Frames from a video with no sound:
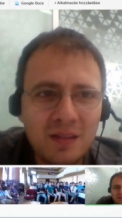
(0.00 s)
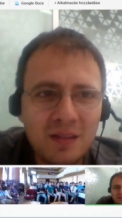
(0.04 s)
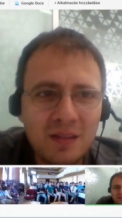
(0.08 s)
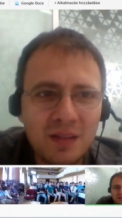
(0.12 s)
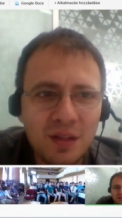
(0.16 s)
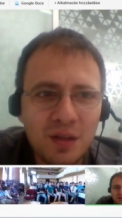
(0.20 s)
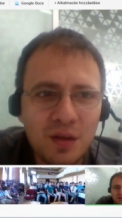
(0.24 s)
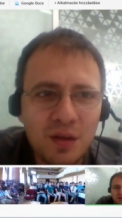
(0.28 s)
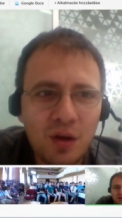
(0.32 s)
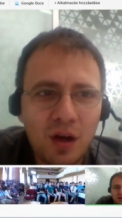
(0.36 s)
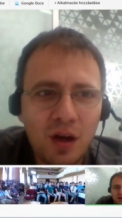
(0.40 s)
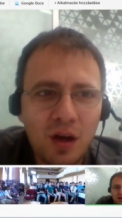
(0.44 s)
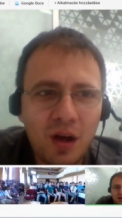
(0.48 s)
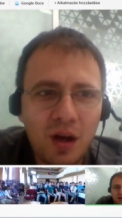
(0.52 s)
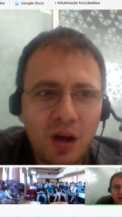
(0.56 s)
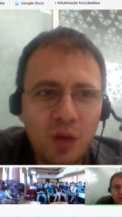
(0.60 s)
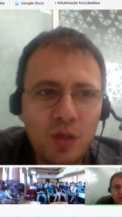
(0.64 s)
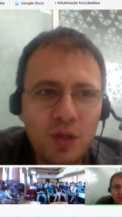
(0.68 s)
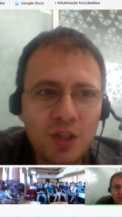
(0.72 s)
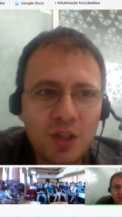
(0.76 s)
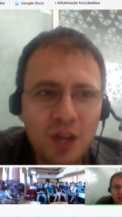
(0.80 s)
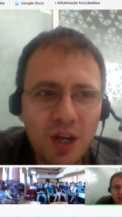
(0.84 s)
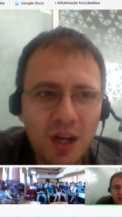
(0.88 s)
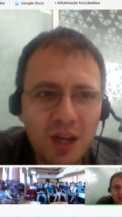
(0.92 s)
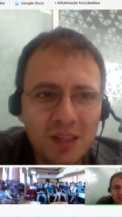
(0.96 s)
Uh, we share
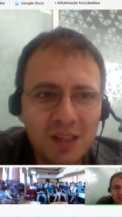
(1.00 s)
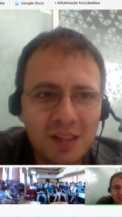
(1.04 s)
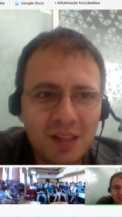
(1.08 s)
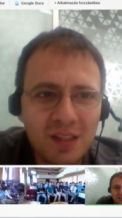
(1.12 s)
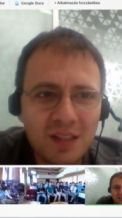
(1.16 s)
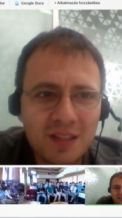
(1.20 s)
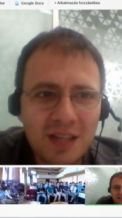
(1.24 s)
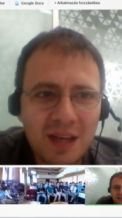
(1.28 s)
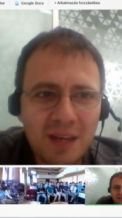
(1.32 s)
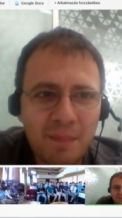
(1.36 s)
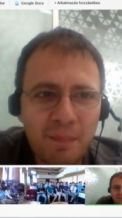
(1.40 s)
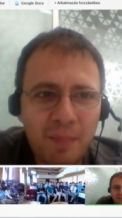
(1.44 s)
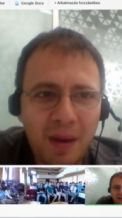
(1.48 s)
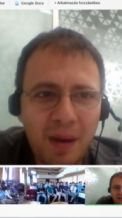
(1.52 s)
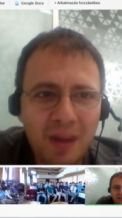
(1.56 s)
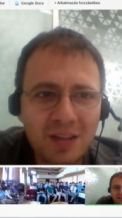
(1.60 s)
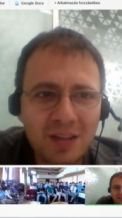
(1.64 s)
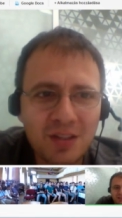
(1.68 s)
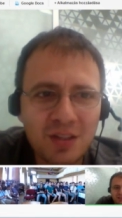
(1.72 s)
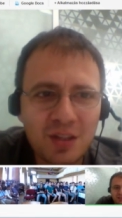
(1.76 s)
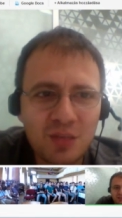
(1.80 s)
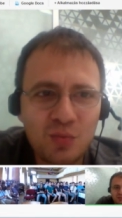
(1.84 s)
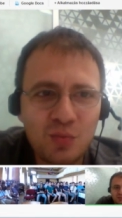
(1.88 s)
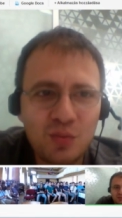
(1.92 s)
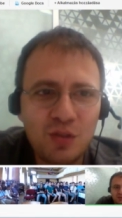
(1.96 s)
the same passion with
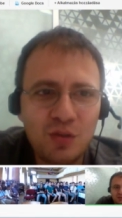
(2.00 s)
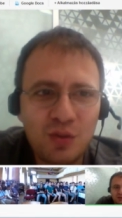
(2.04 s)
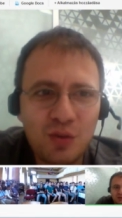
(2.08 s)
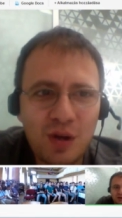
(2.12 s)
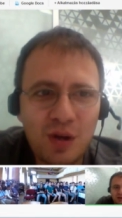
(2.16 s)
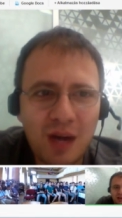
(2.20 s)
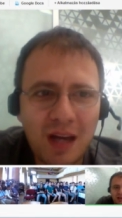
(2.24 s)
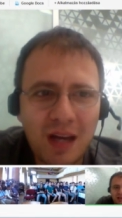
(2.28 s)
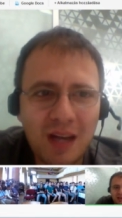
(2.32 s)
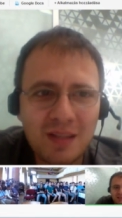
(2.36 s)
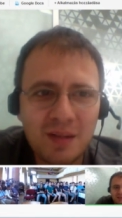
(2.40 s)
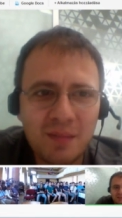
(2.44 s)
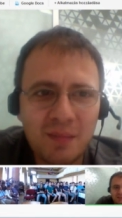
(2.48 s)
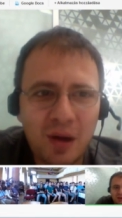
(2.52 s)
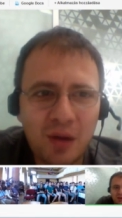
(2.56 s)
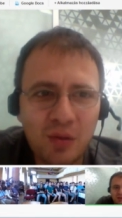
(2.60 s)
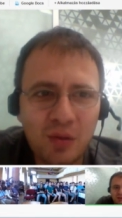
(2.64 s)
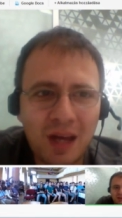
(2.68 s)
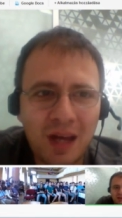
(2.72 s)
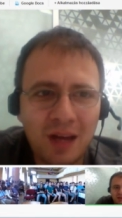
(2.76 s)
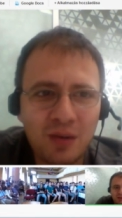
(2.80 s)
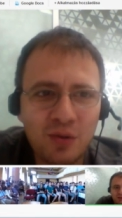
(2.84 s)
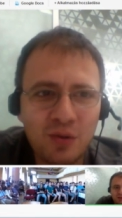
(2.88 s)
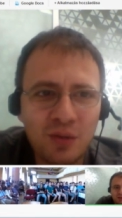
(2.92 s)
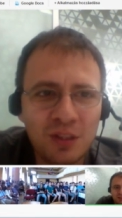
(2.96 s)
you guys about
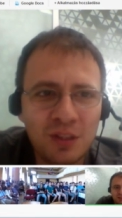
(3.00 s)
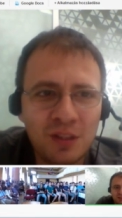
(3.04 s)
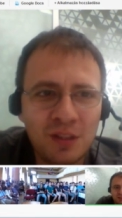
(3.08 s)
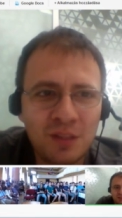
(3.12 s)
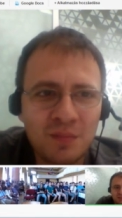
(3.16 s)
algorithms.